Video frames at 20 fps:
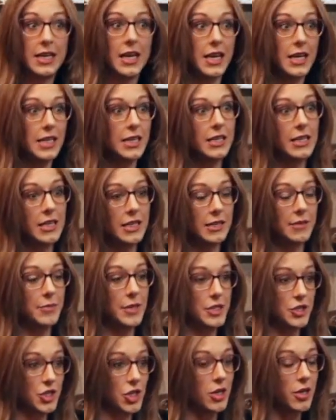again in
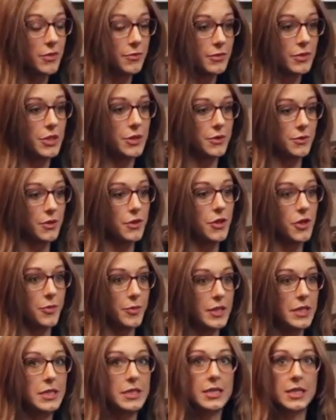my job and do
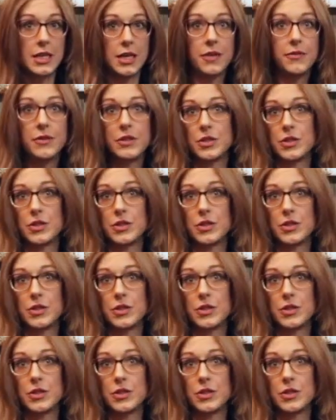recruitment and stuff,